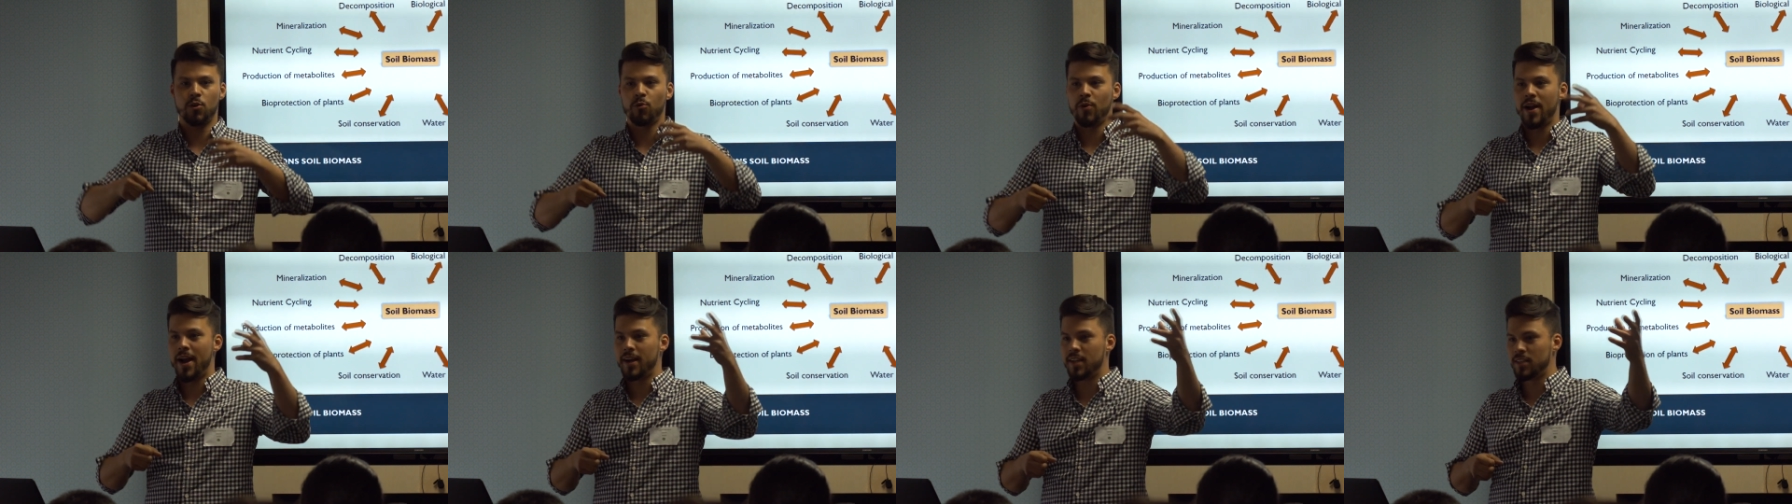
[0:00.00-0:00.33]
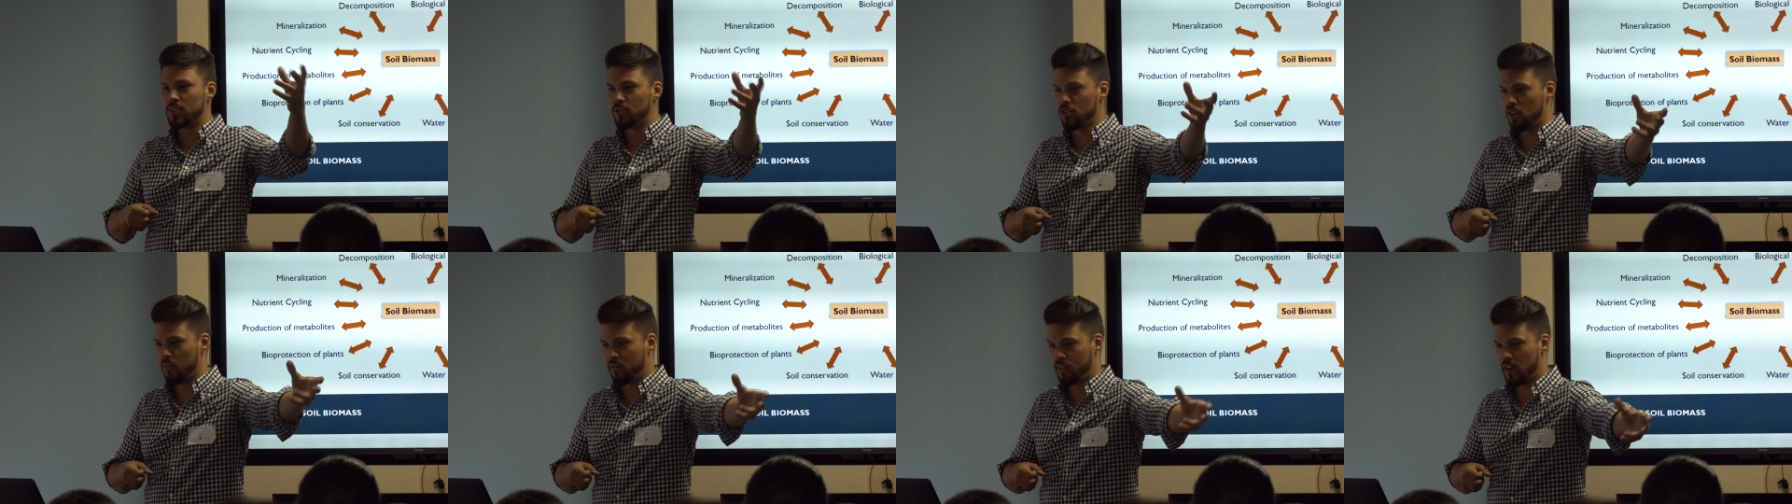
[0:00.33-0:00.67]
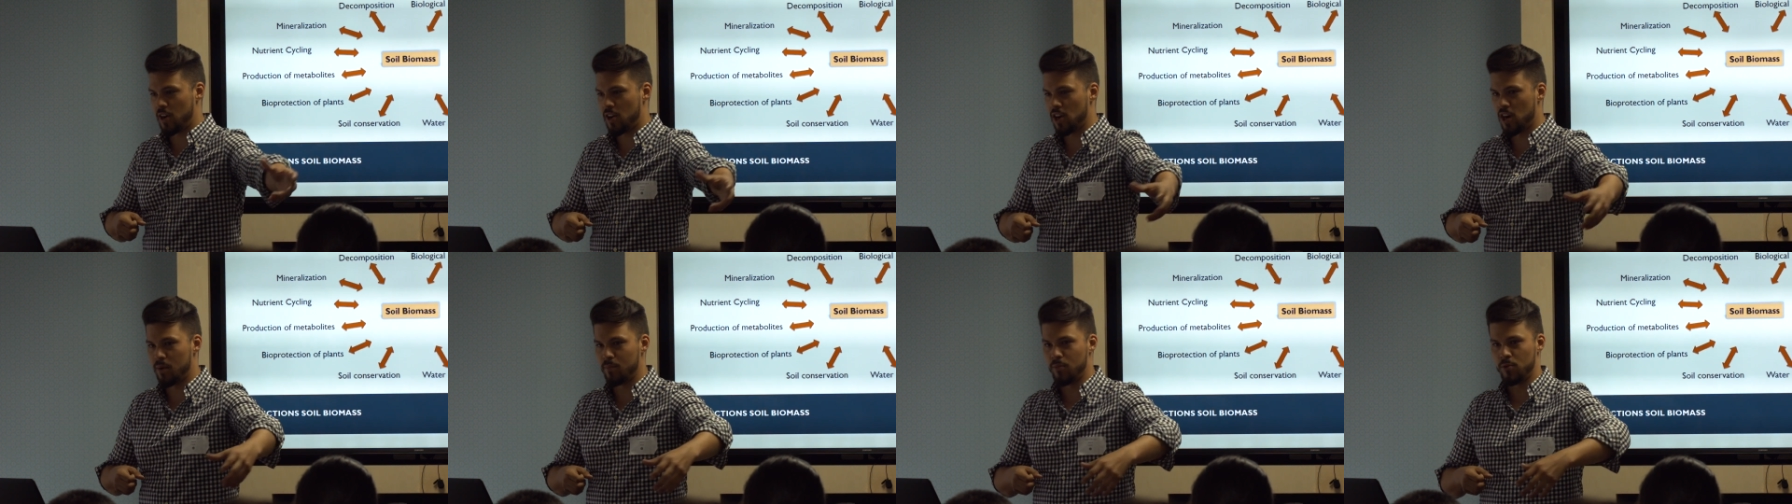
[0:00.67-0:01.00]
credits of
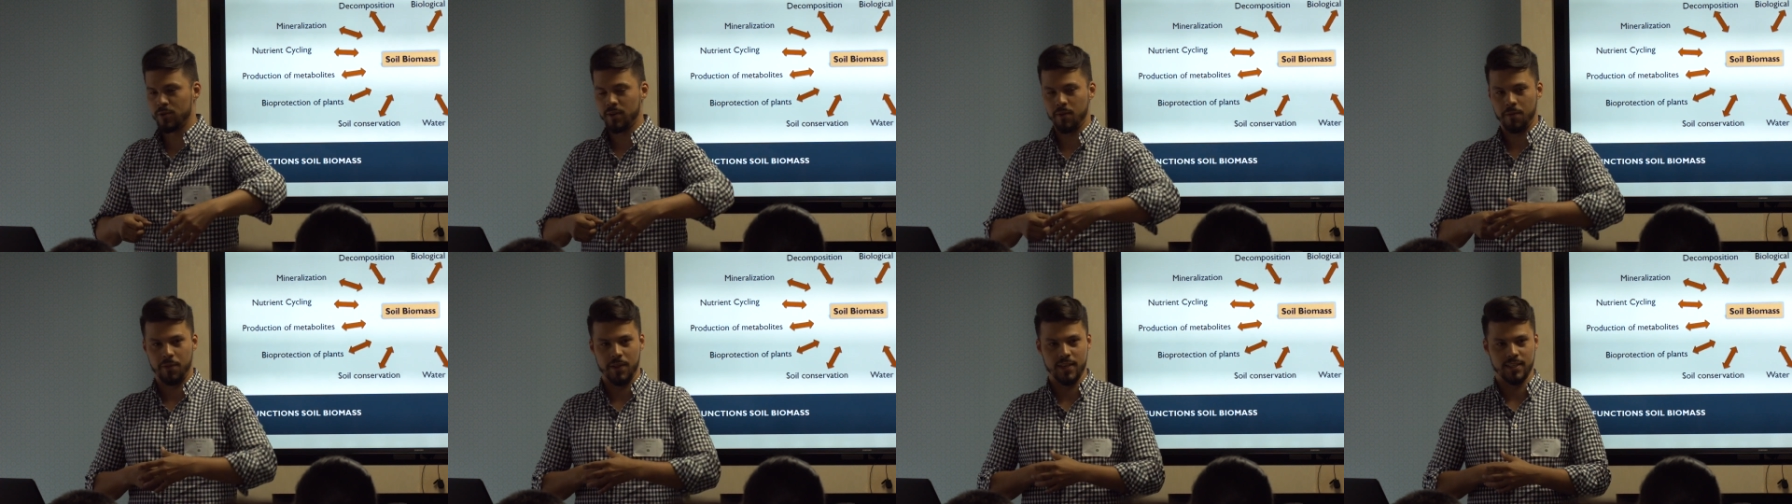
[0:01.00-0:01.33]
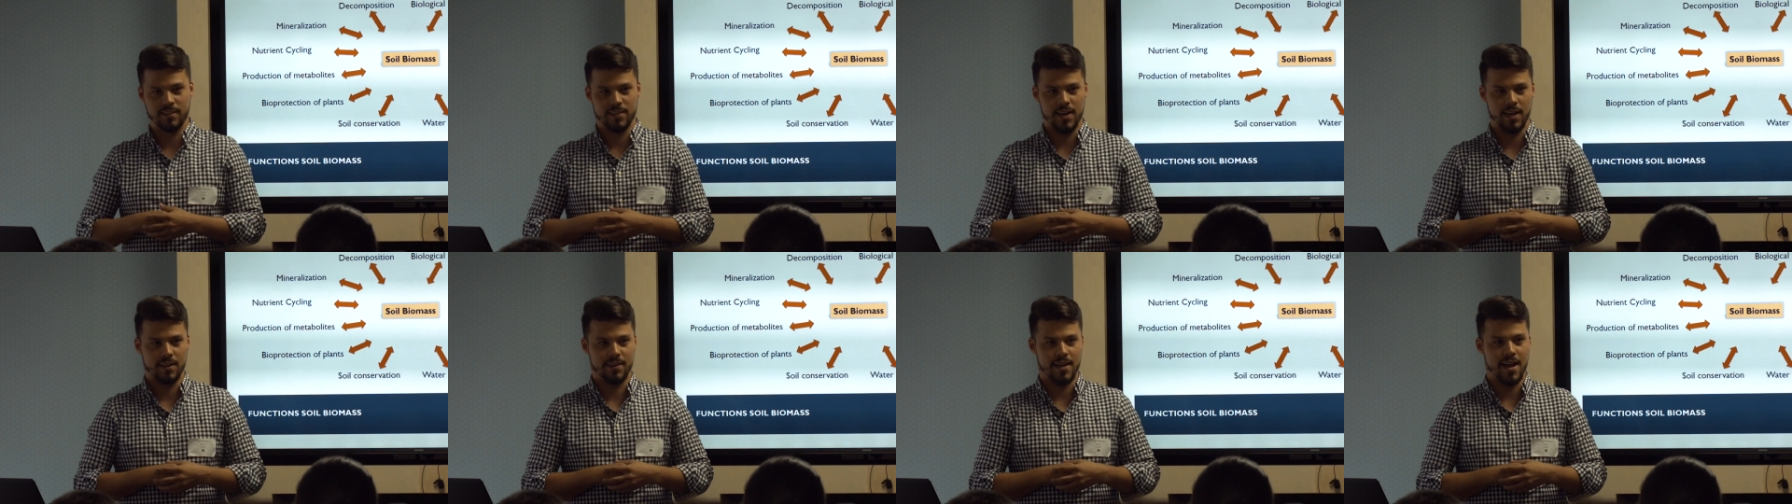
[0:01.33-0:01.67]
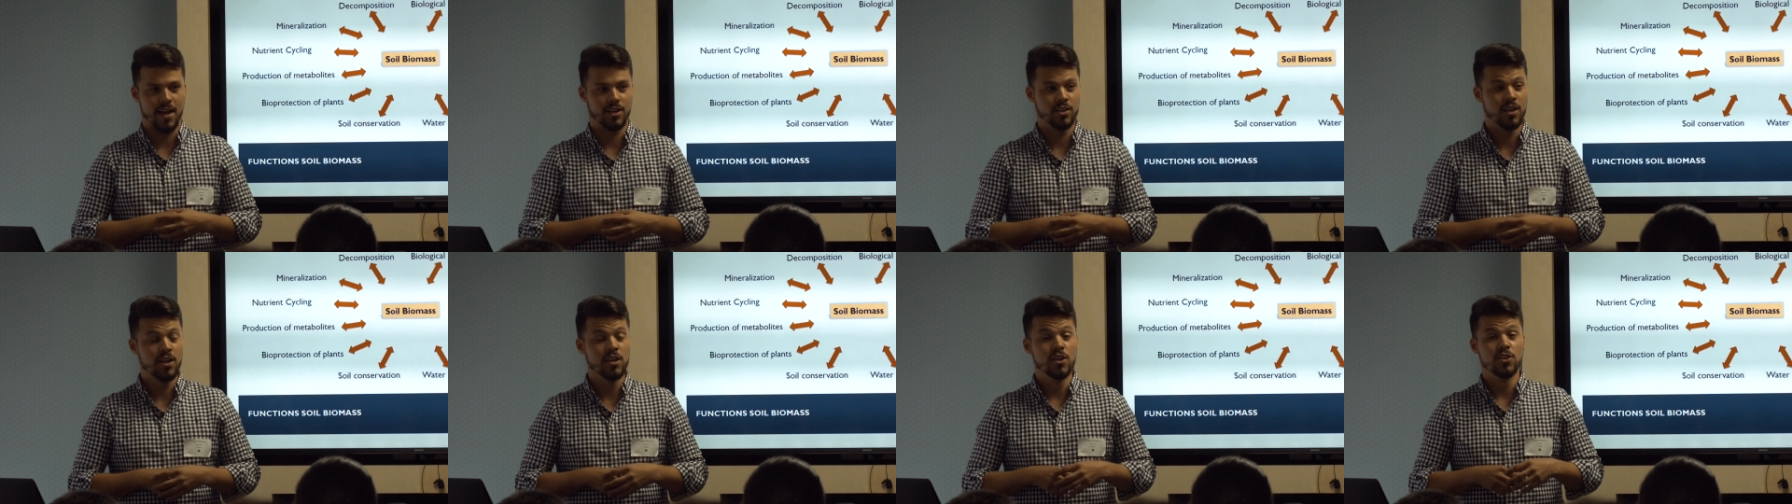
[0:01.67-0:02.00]
carbon and things like
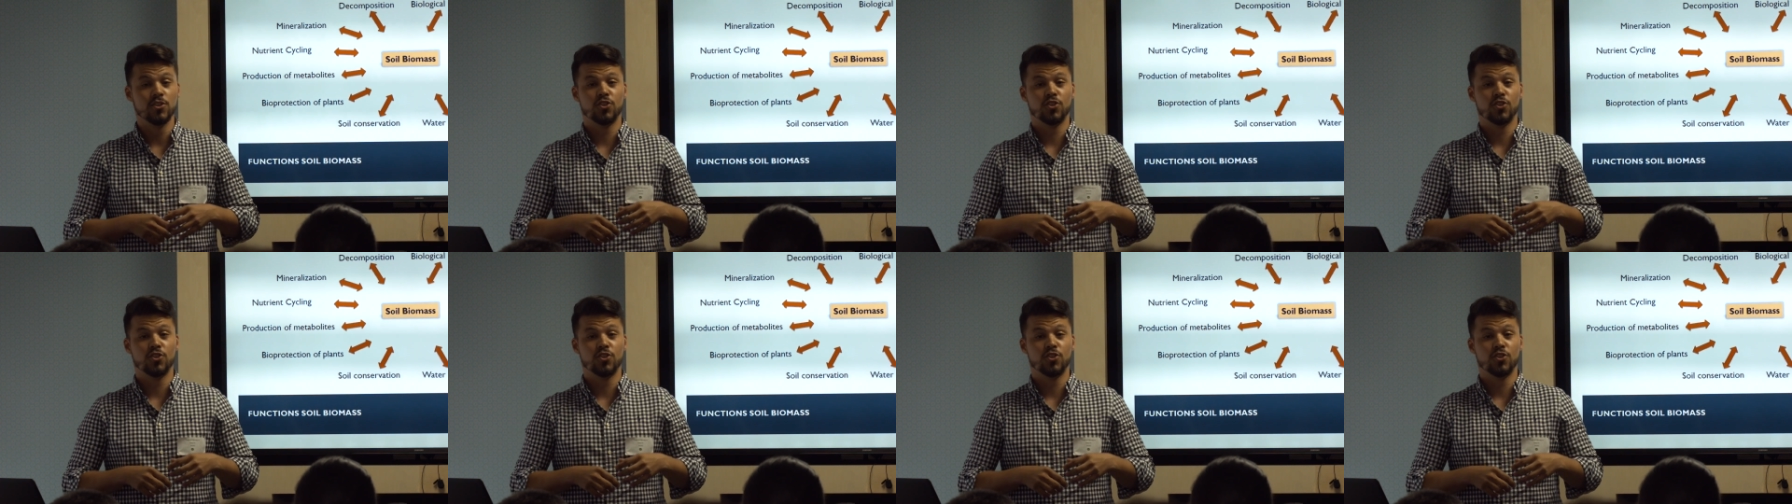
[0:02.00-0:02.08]
that.